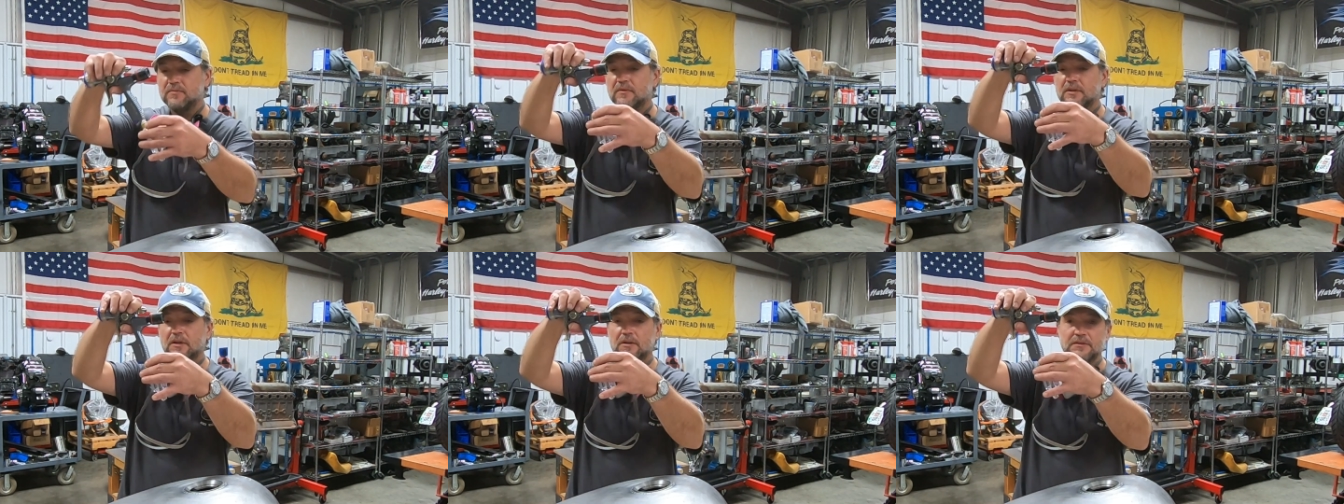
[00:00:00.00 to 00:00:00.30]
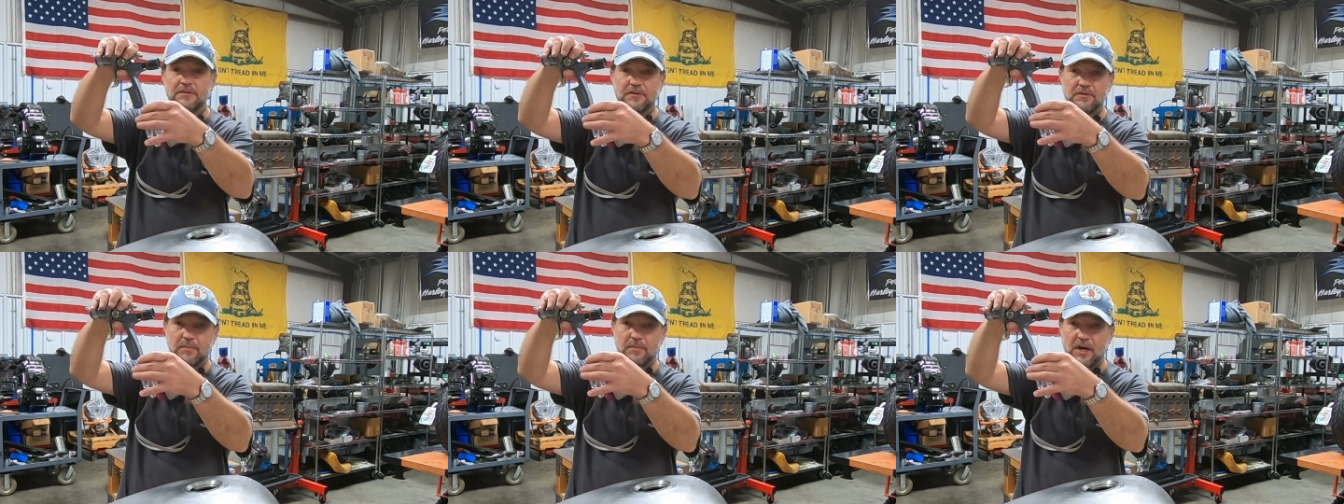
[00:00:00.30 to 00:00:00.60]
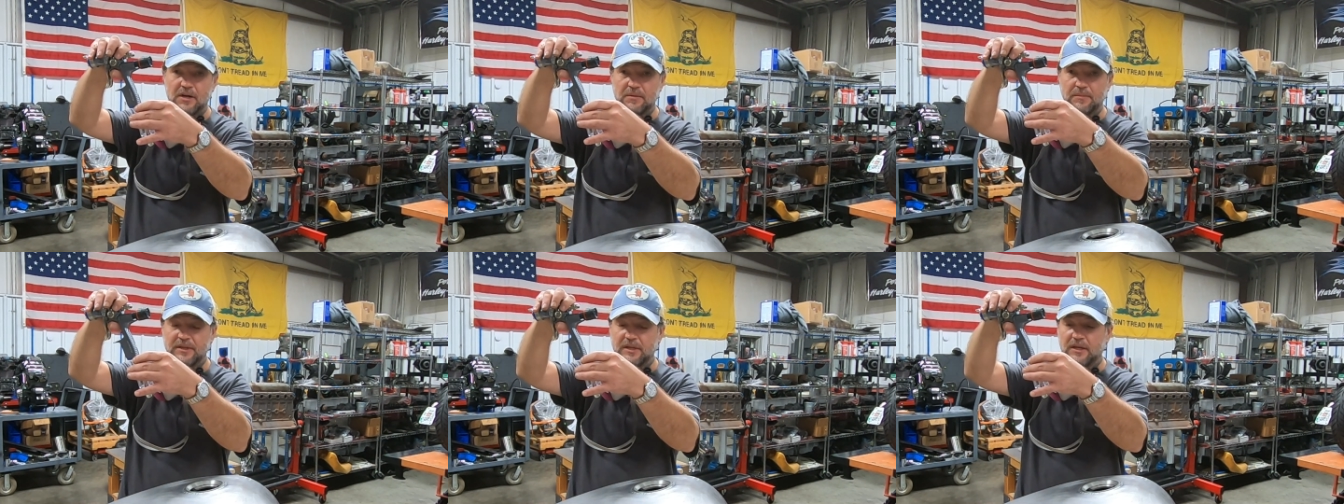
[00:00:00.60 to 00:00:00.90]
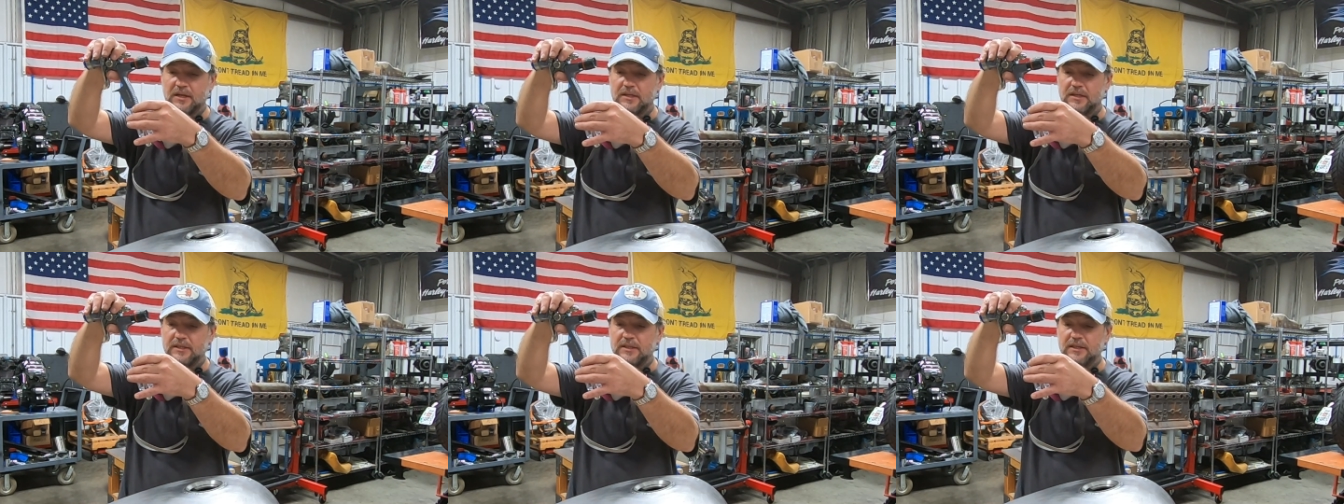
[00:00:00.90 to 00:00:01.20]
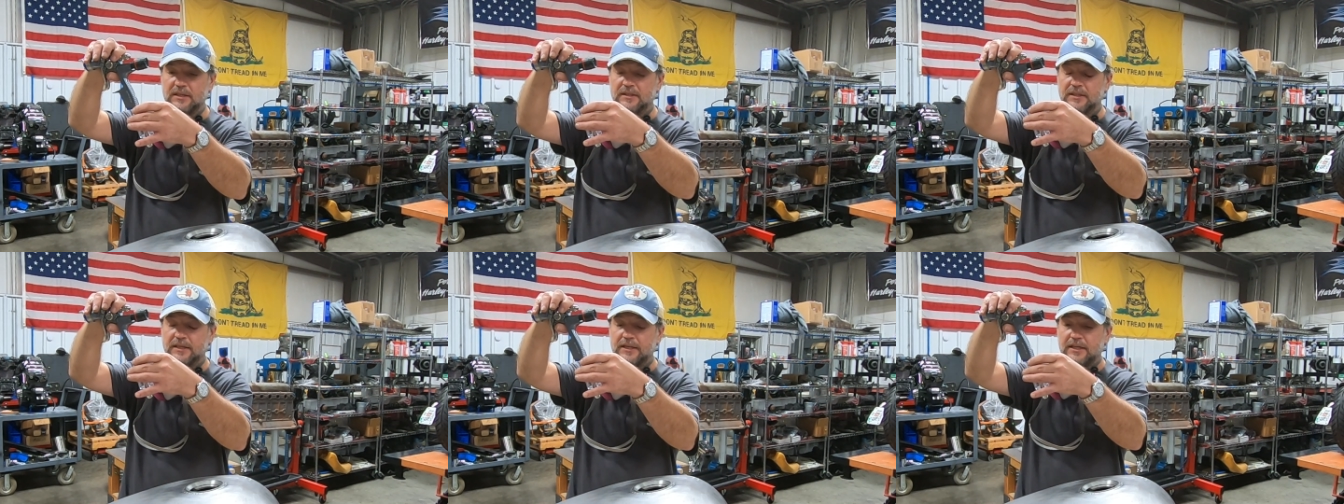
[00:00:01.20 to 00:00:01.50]
onto the bottom of the gun
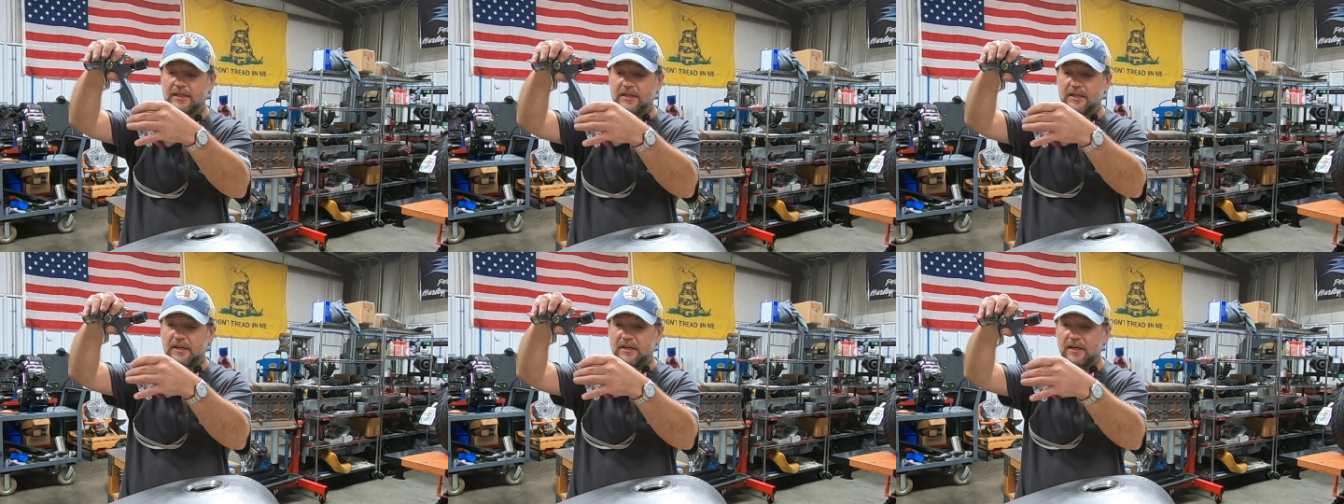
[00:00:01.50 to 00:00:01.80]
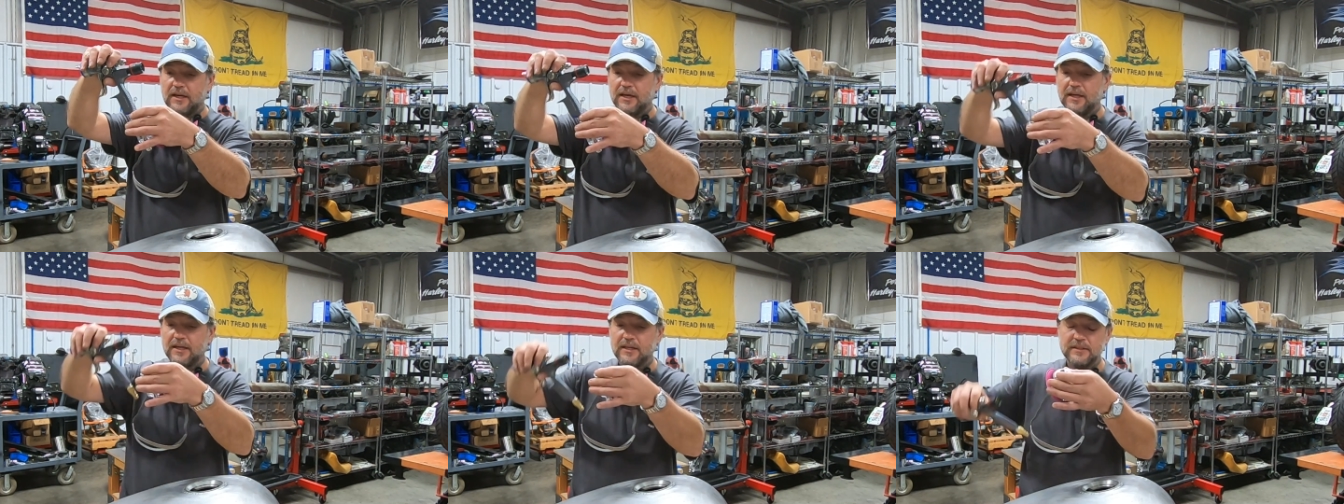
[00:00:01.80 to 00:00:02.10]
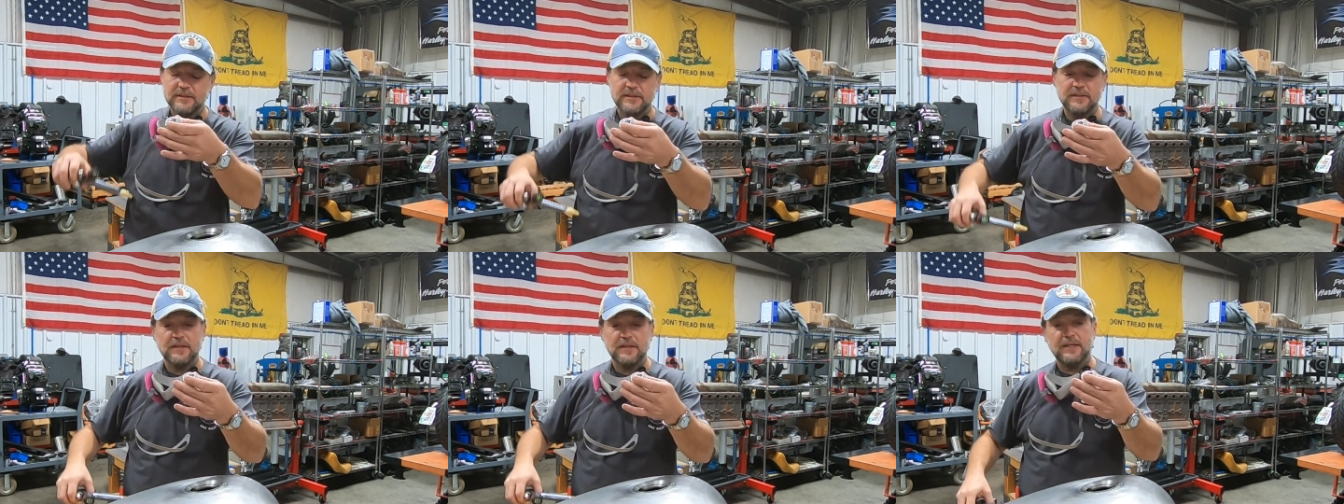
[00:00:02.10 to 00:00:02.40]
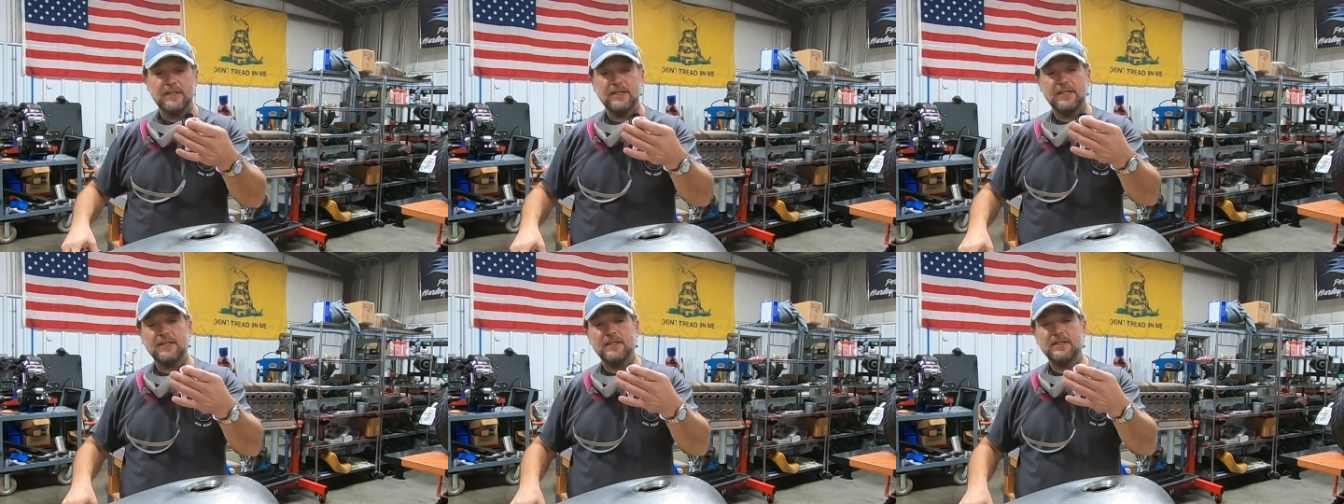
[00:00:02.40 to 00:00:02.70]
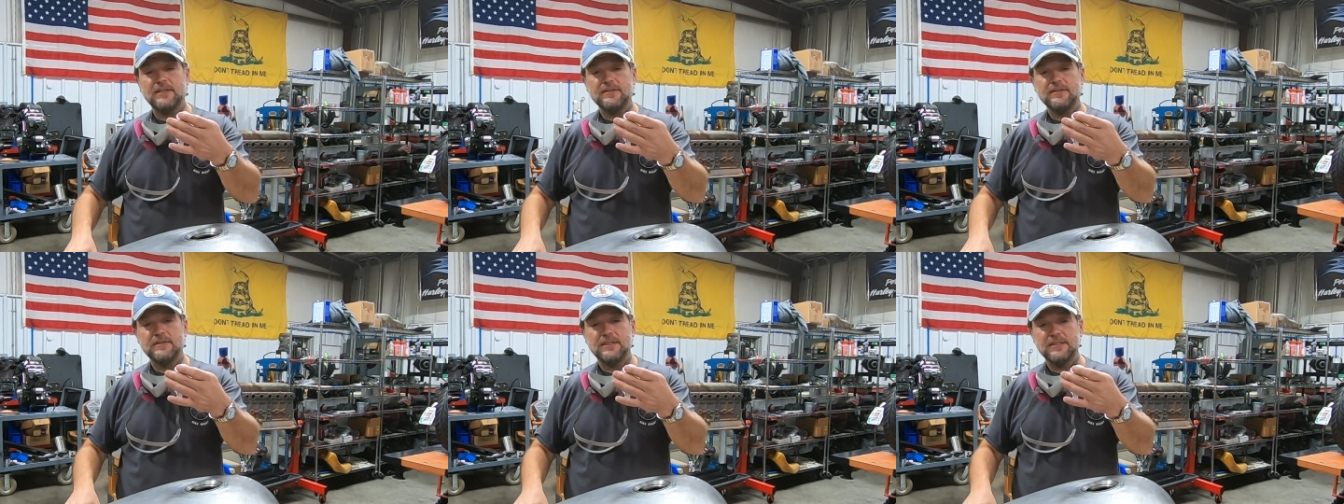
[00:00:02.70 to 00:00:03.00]
here, and
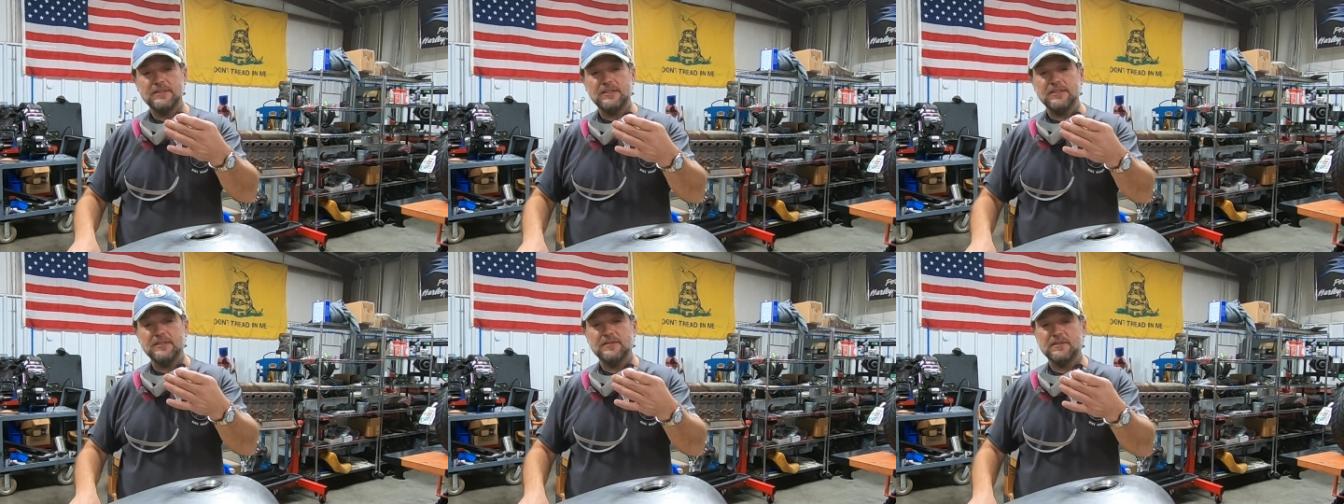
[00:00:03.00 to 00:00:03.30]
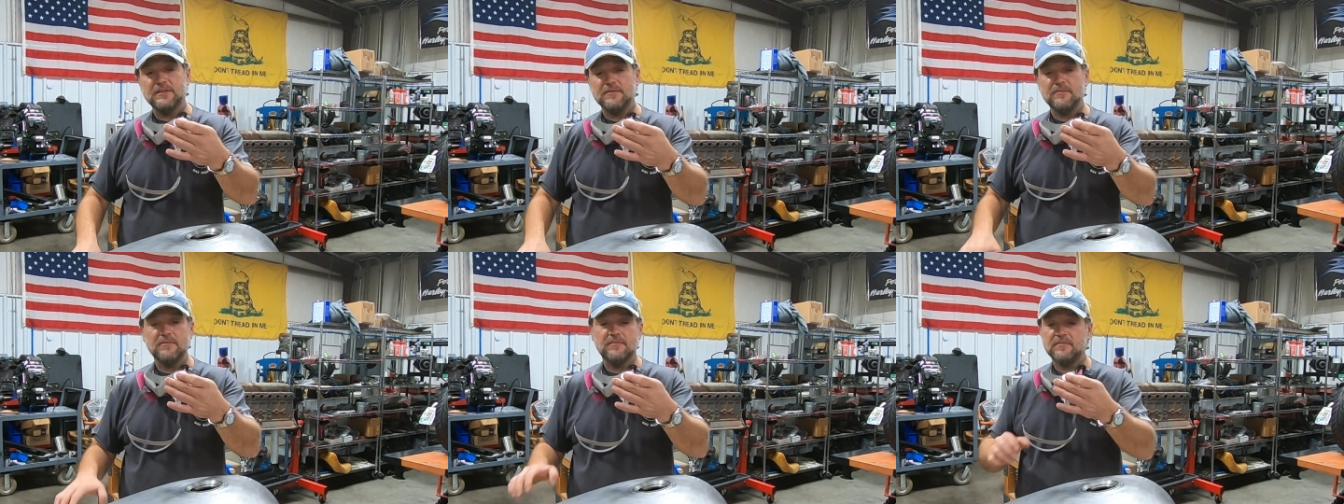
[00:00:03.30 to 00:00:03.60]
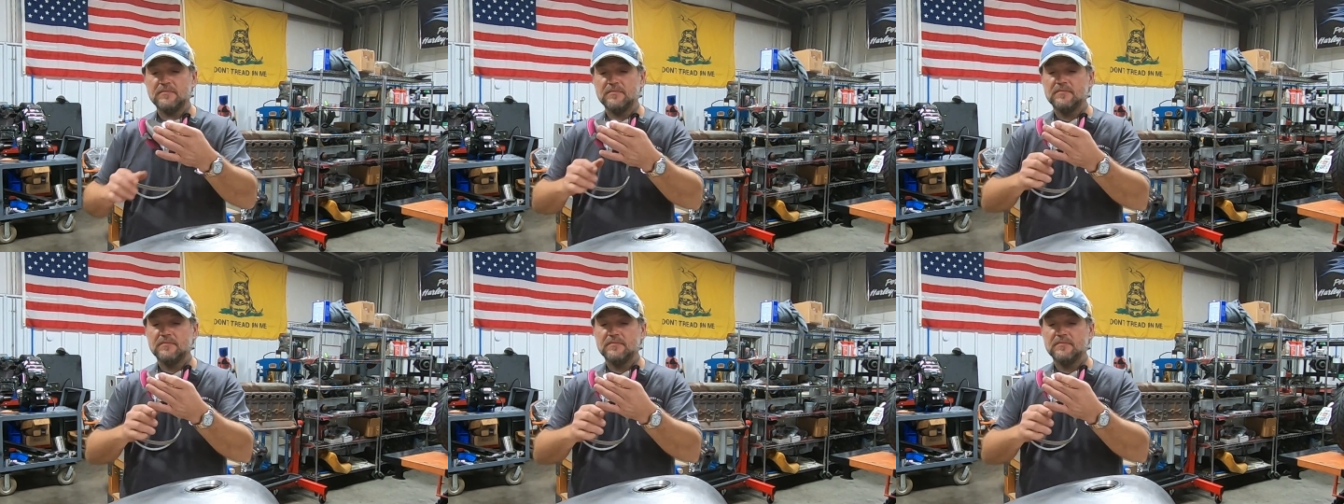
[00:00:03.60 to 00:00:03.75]
uh, this isn't,